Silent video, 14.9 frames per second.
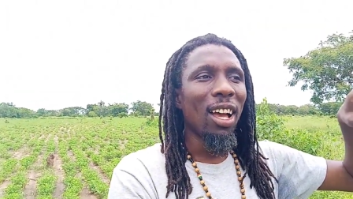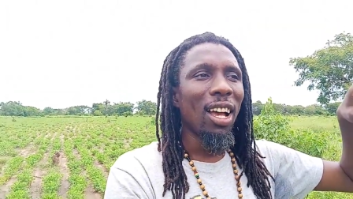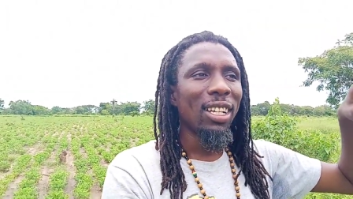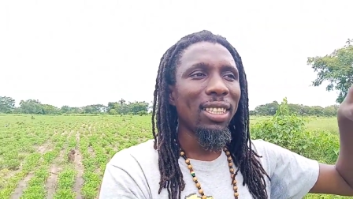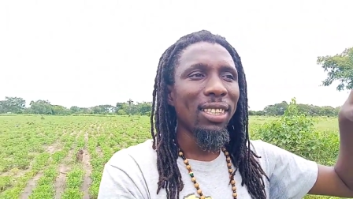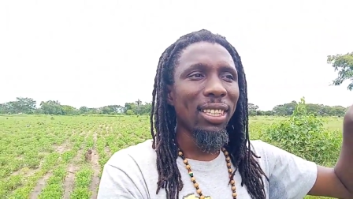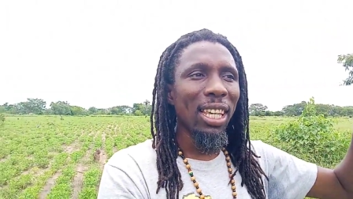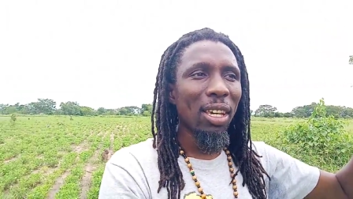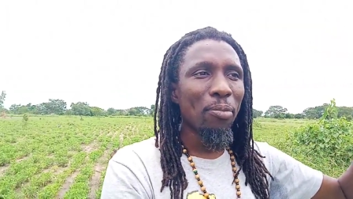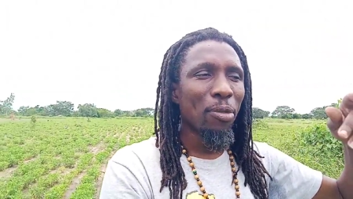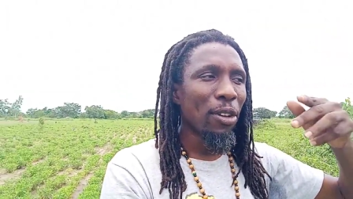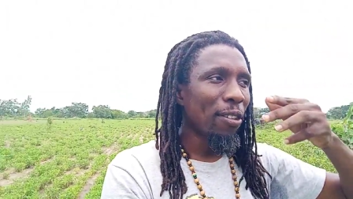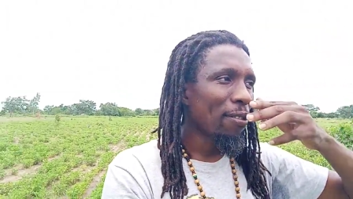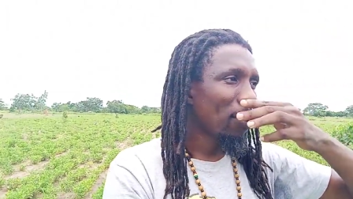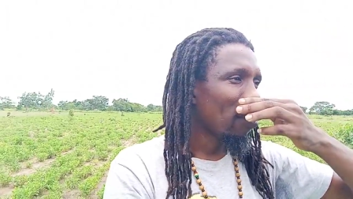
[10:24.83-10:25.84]
a sneak
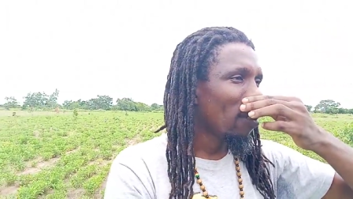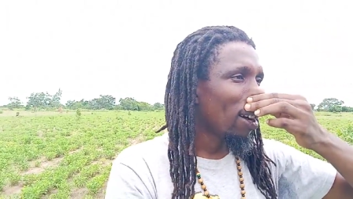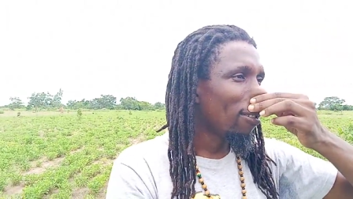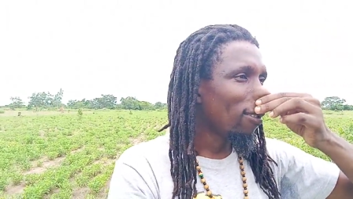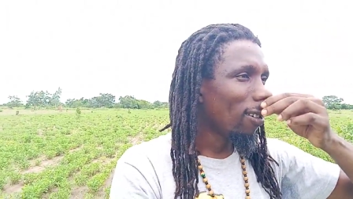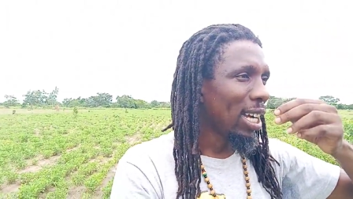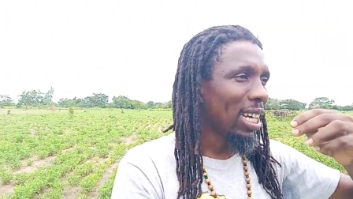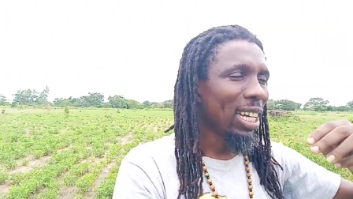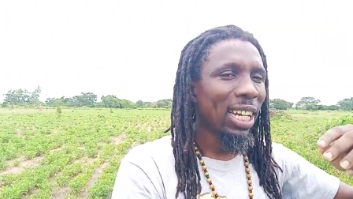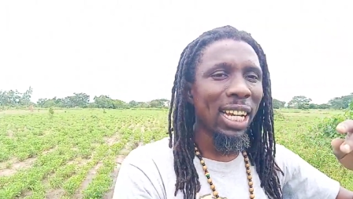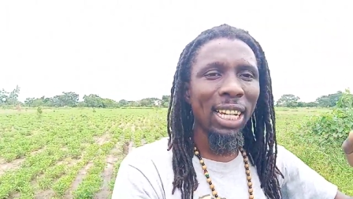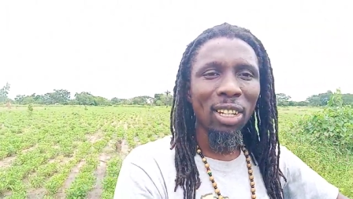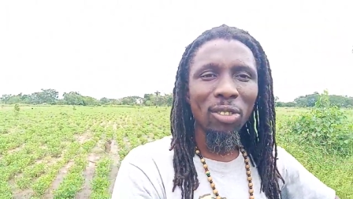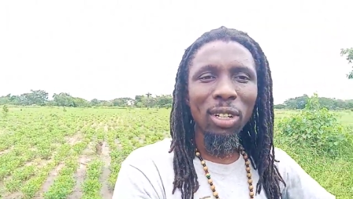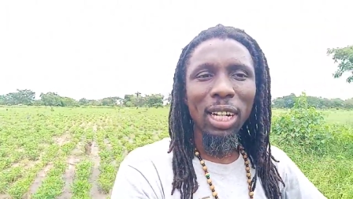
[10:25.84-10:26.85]
preview of what the
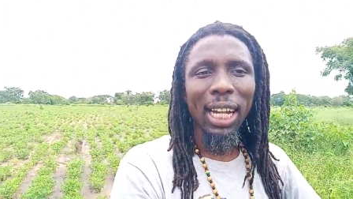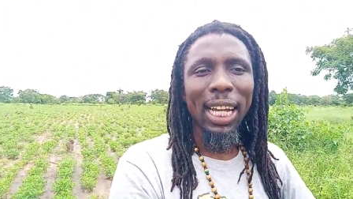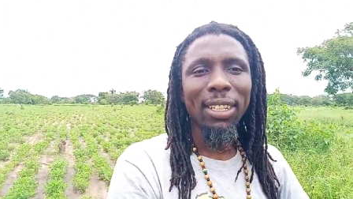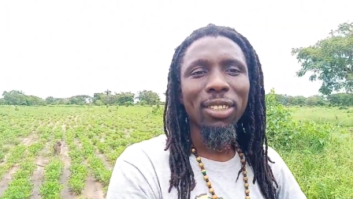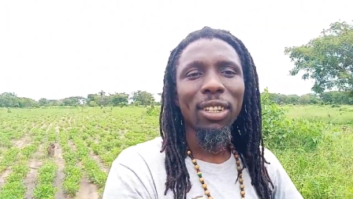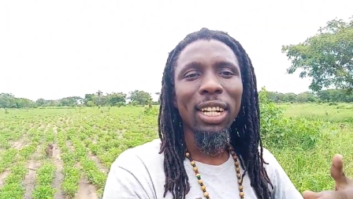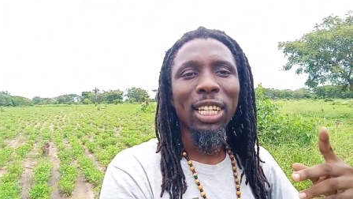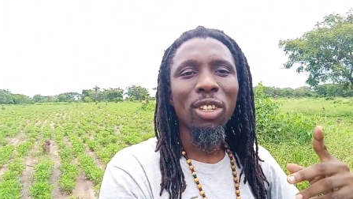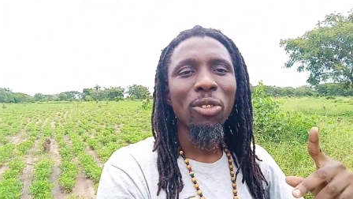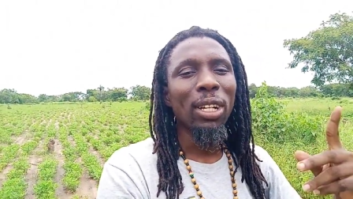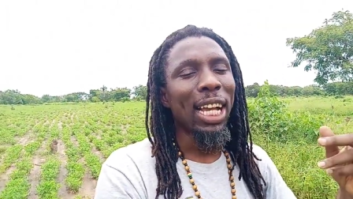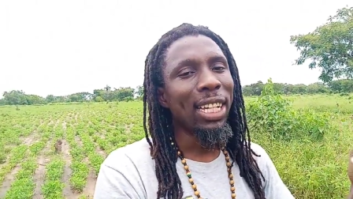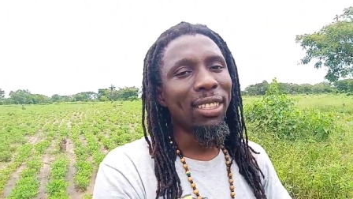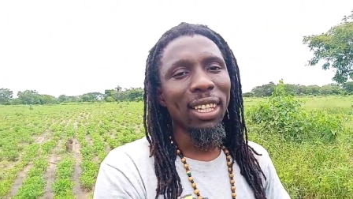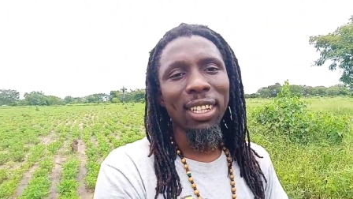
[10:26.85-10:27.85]
land look like so you
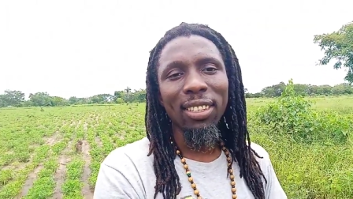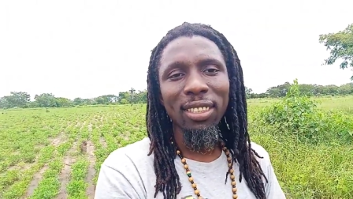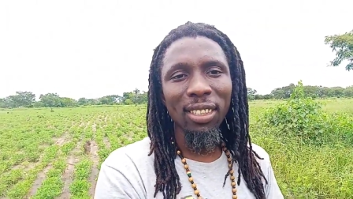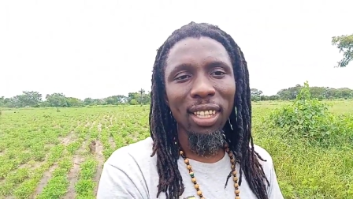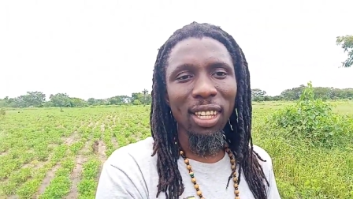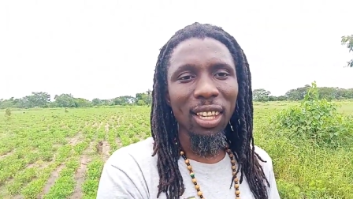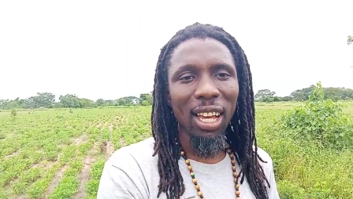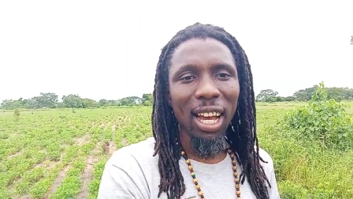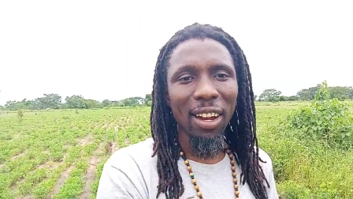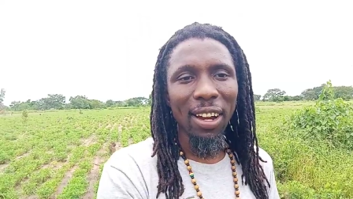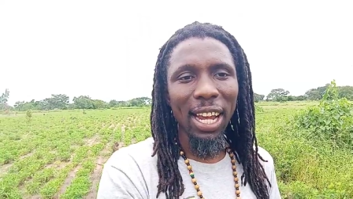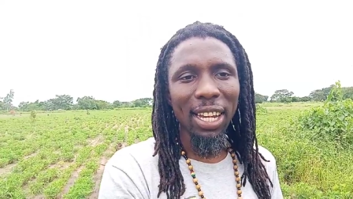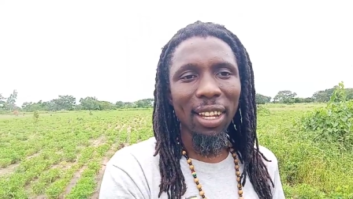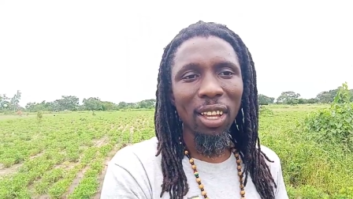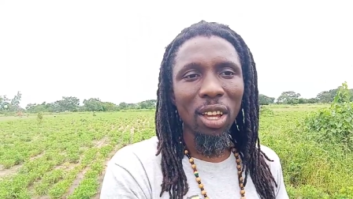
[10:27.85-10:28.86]
guys can see. All
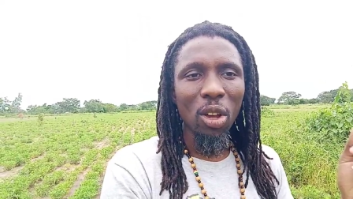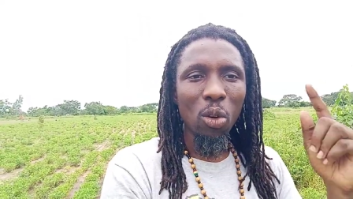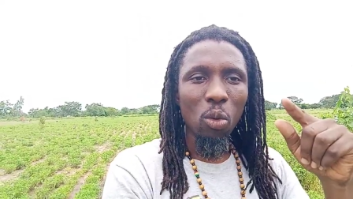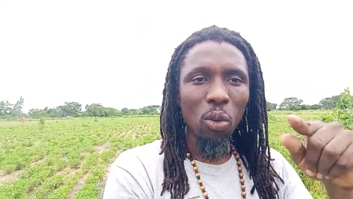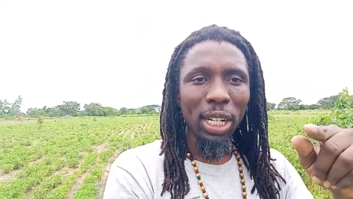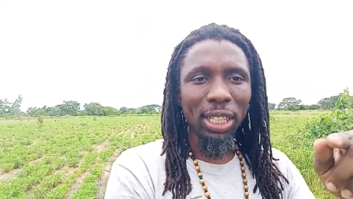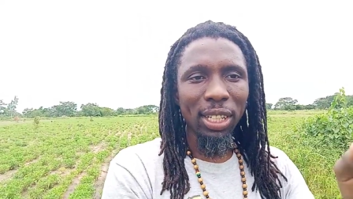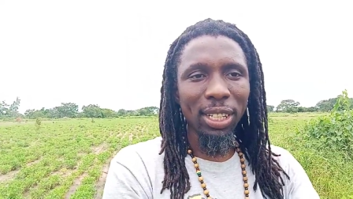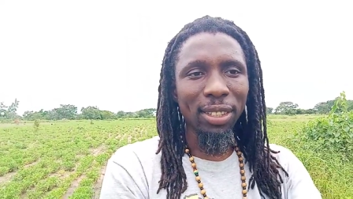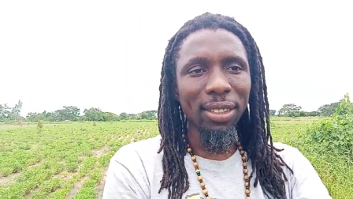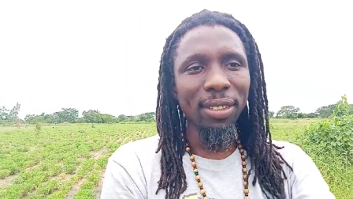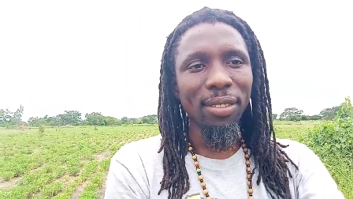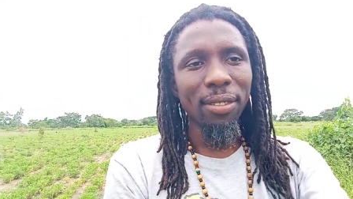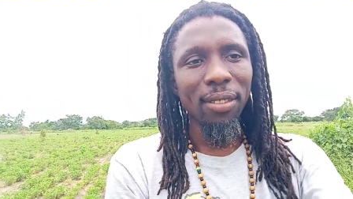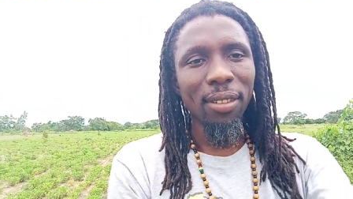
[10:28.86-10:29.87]
right, watch this.